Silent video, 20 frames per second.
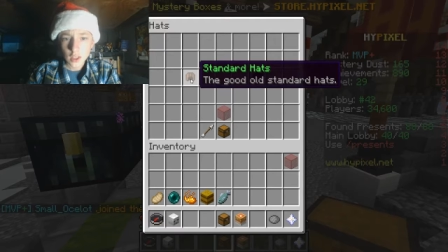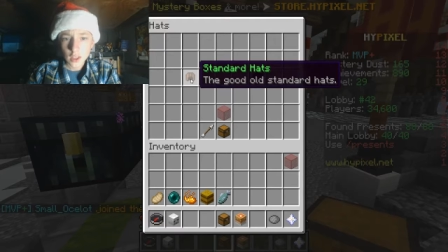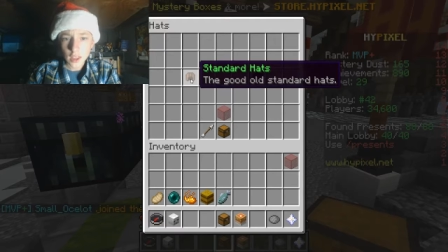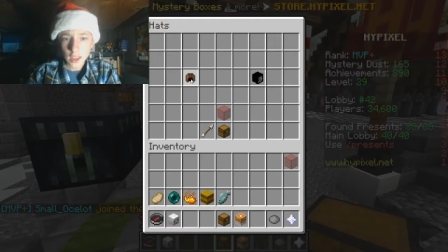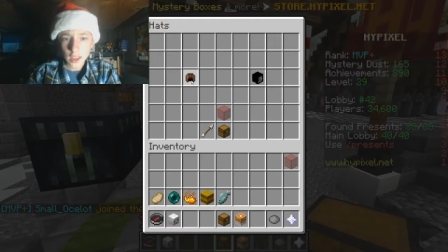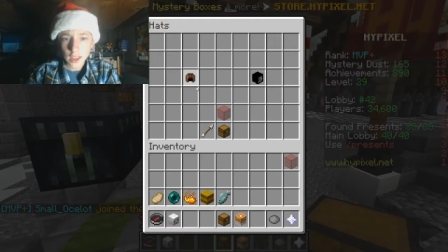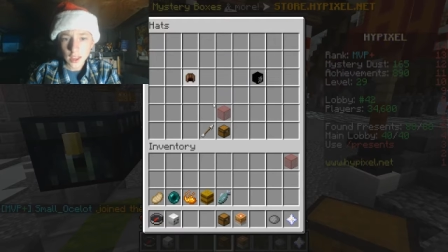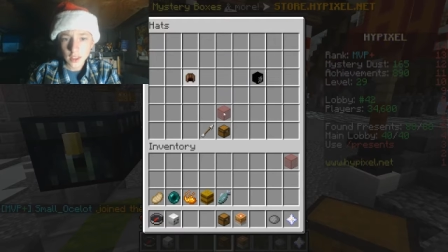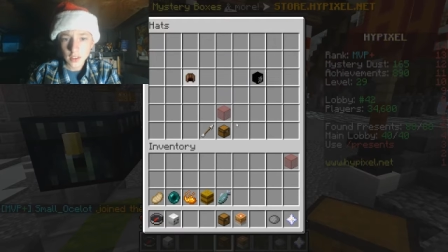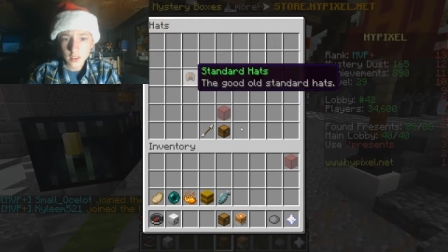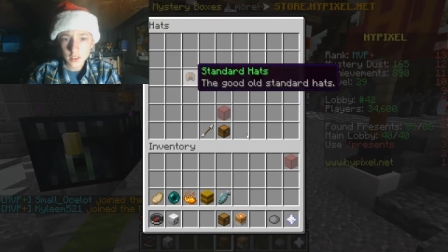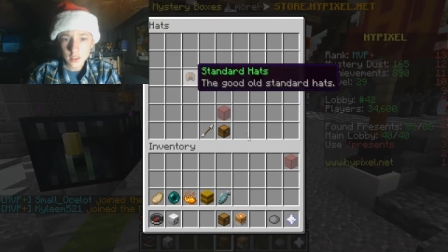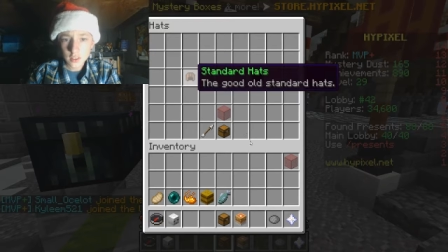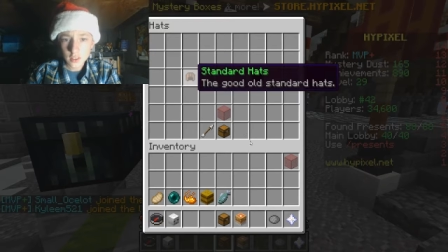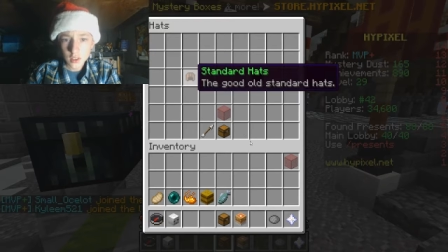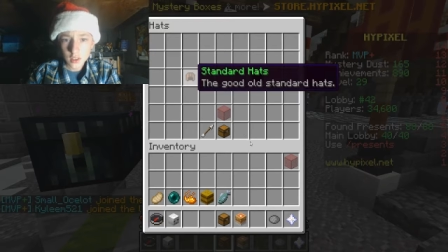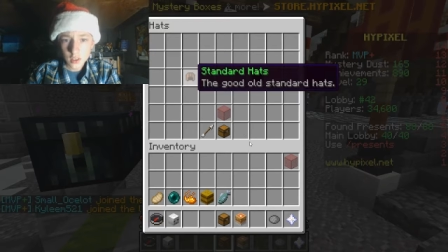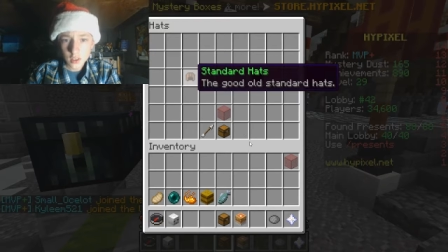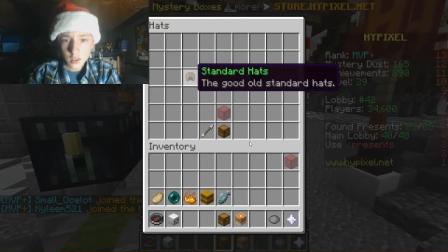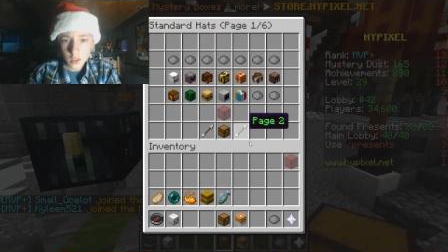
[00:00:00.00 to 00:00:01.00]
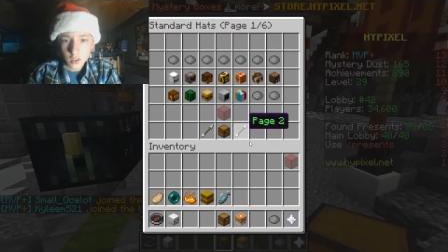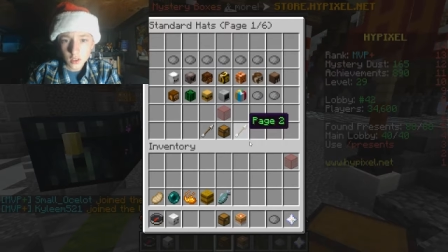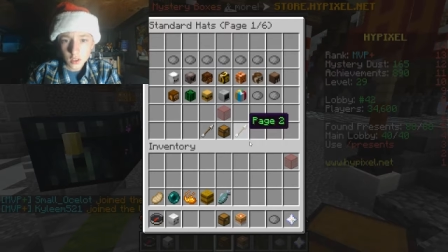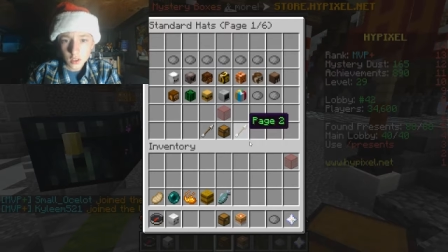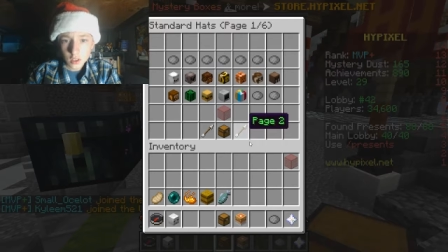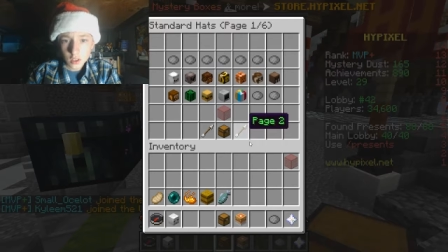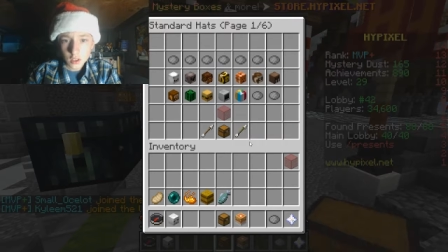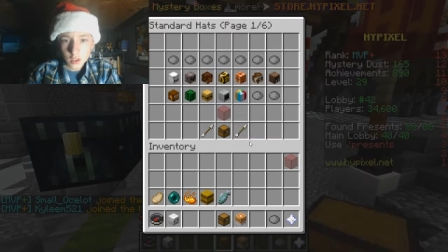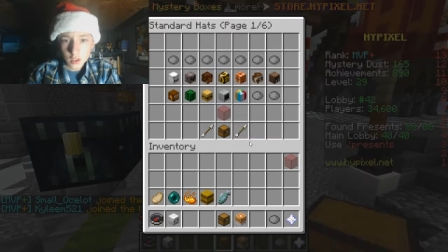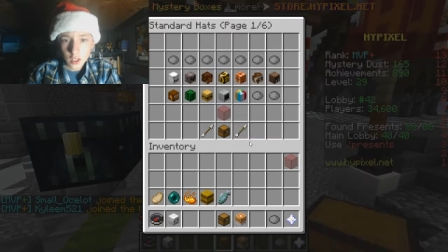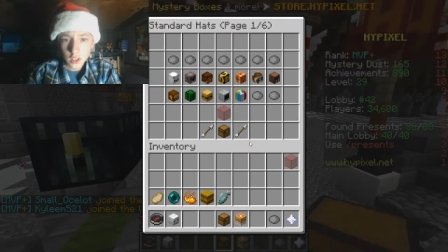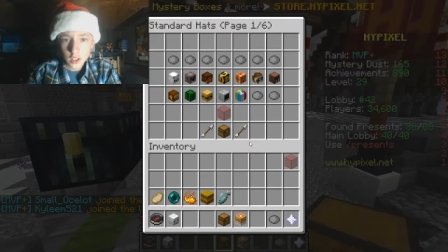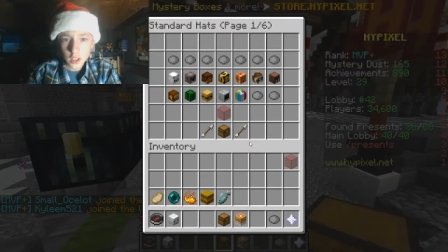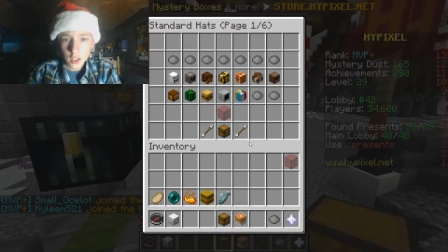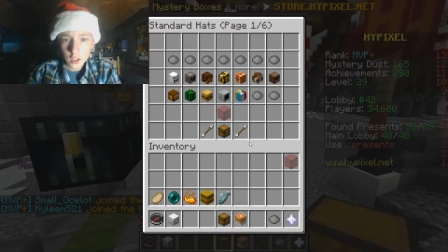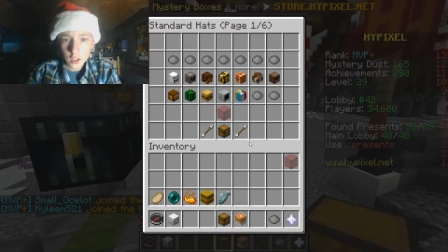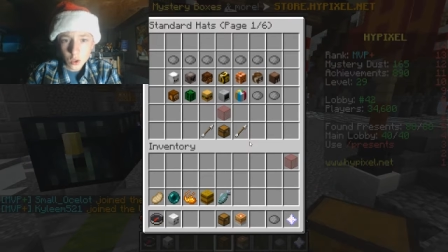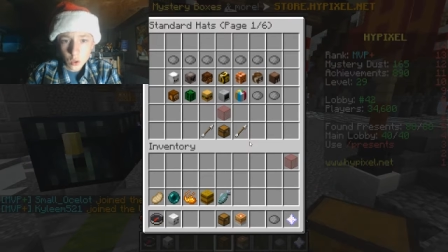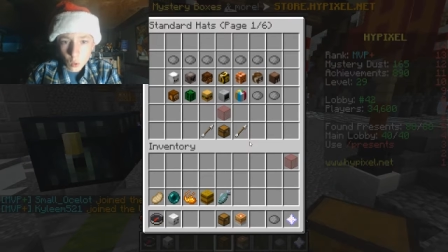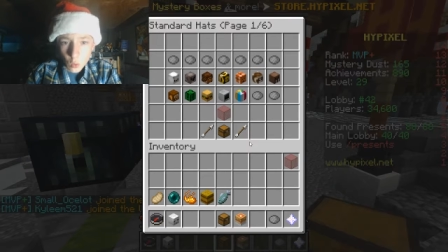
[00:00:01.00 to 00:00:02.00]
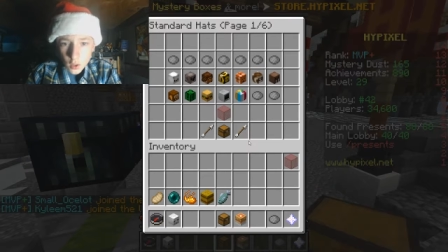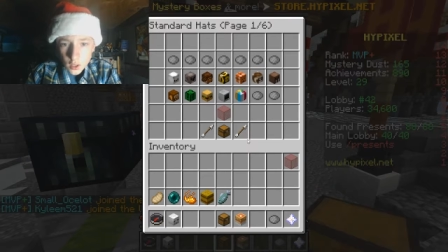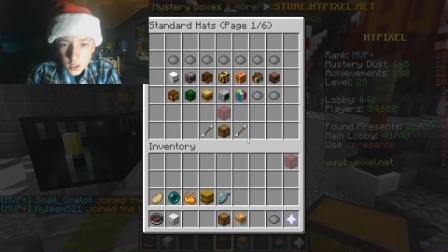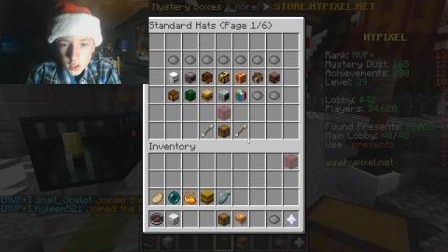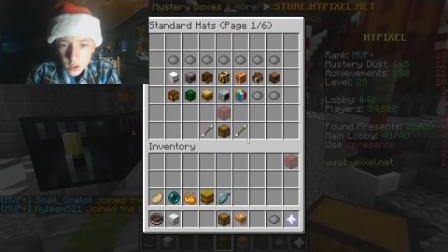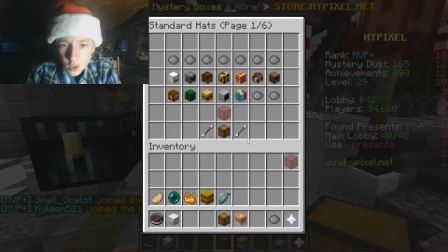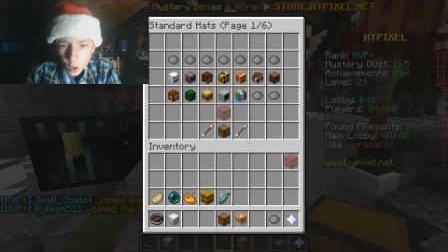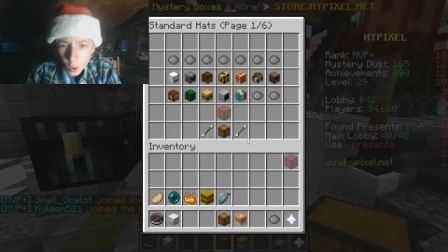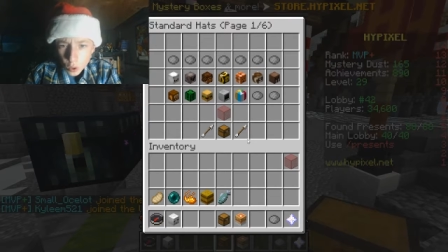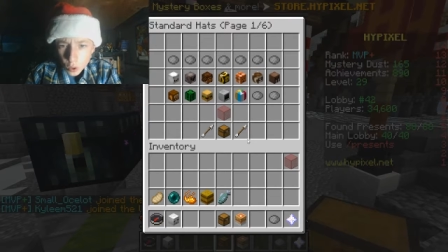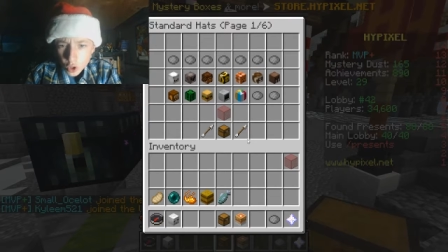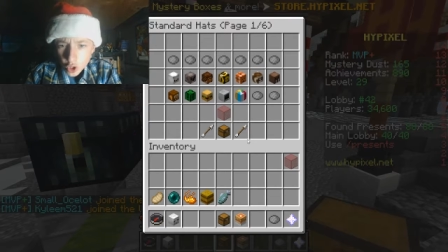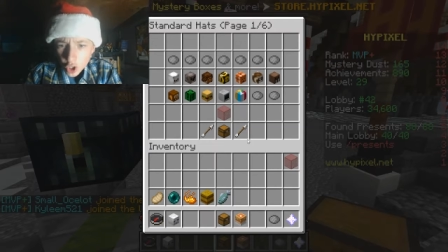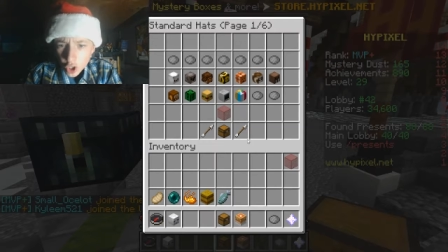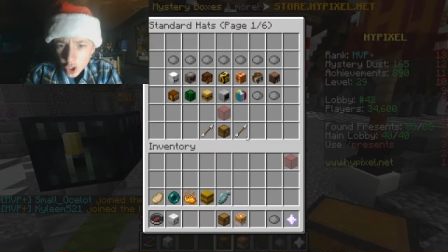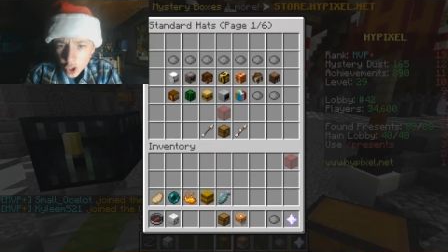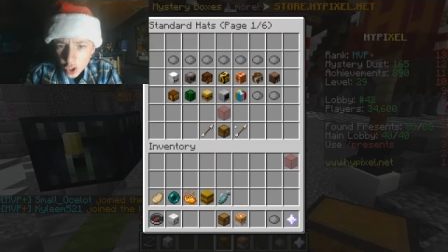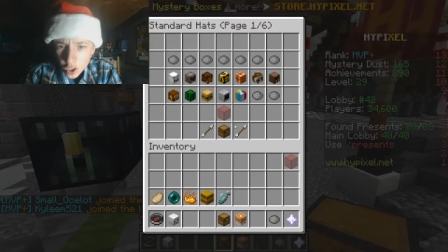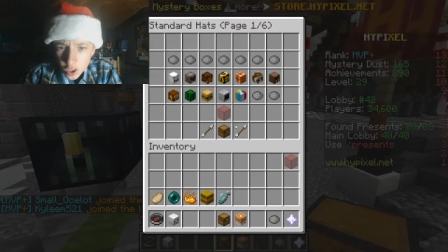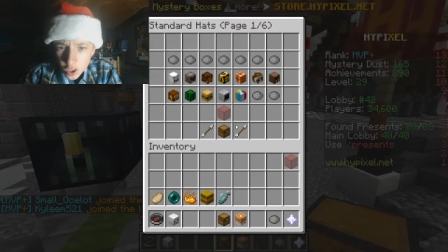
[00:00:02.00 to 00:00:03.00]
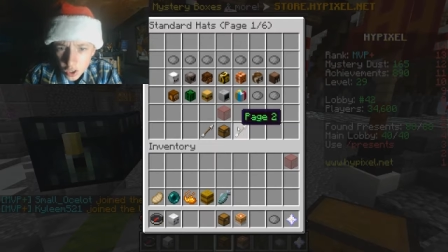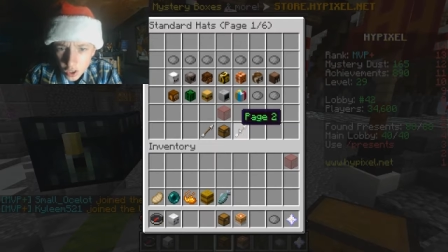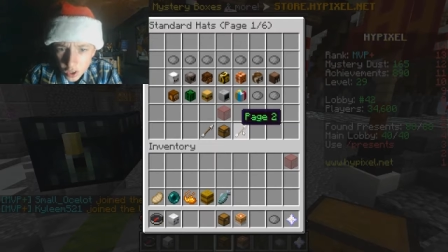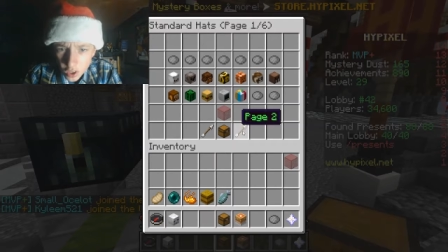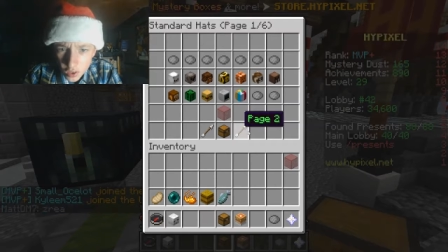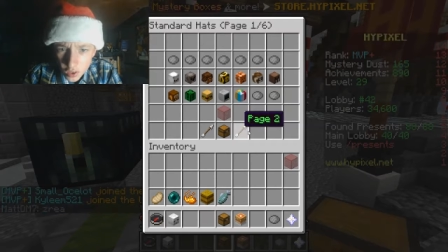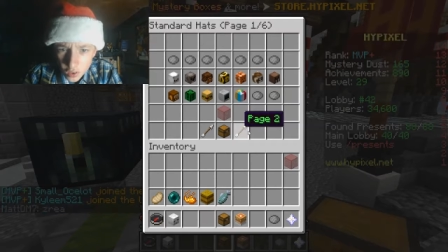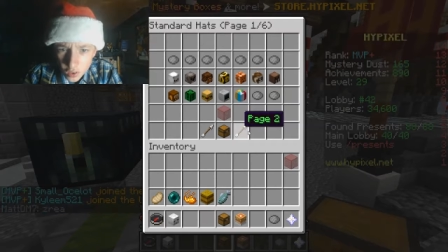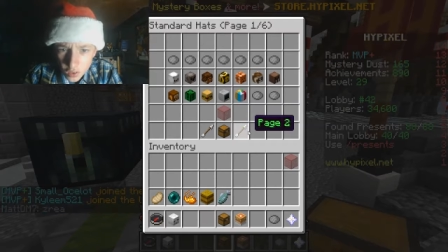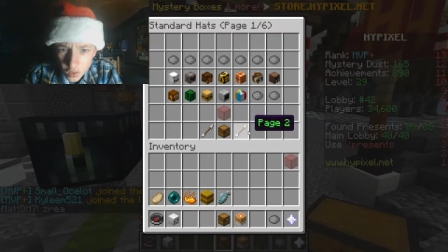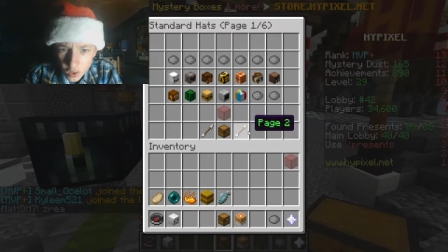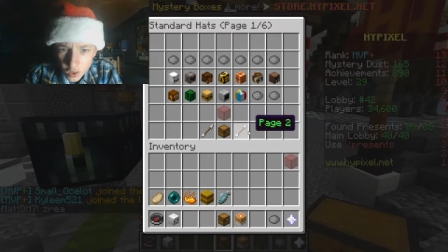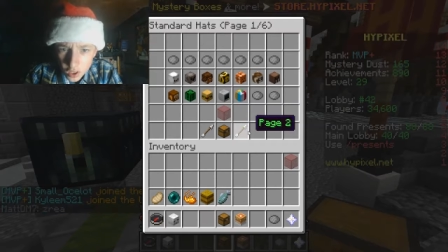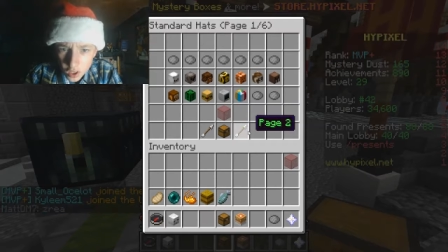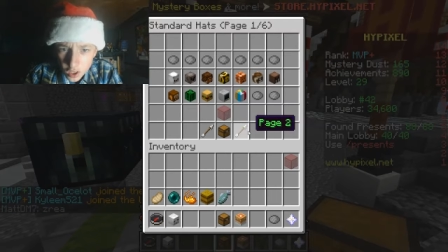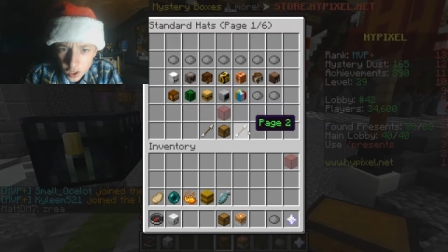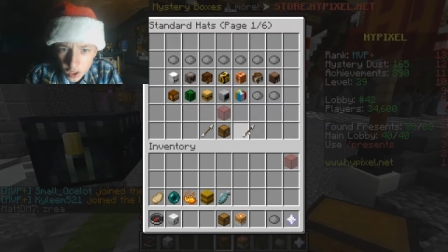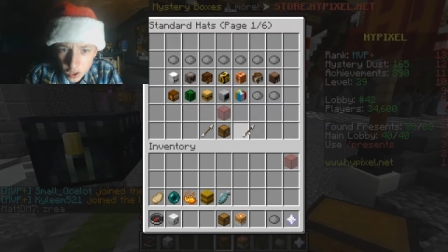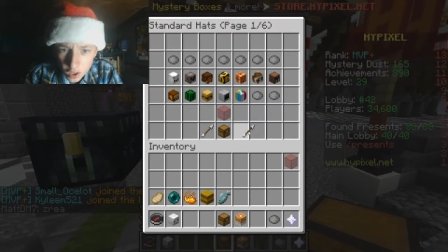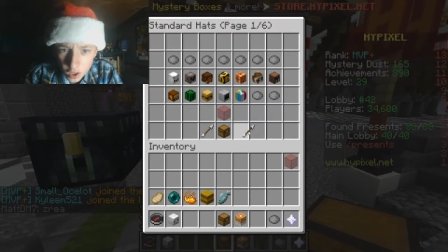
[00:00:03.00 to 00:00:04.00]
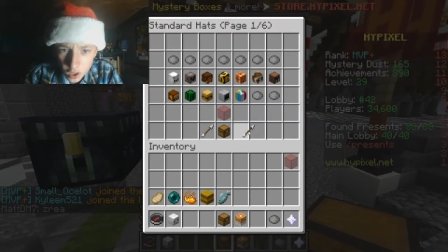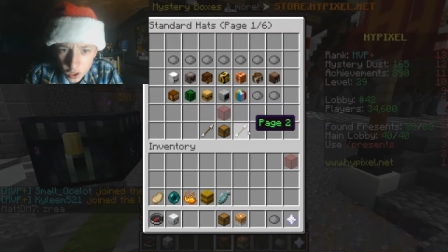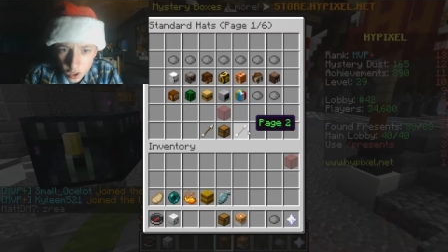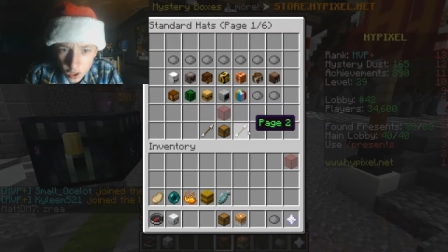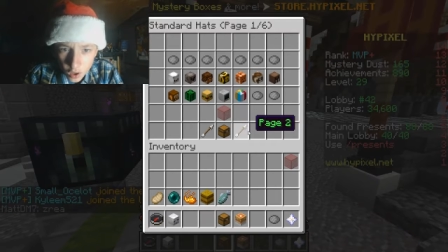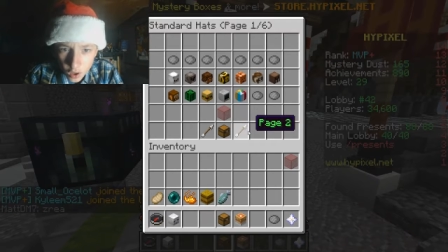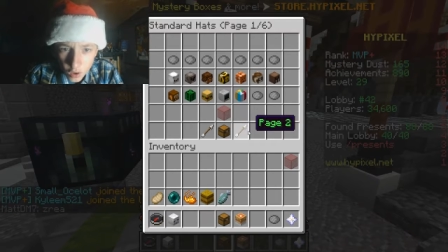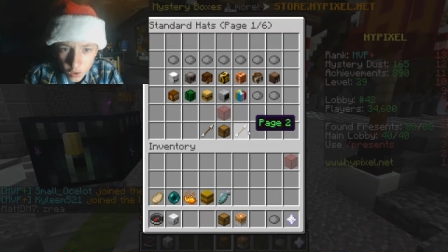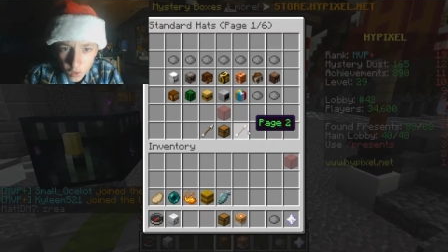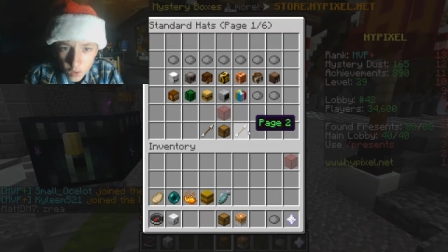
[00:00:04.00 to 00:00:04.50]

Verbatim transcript: Hats. Did I get a toy soldier? Where'd it go?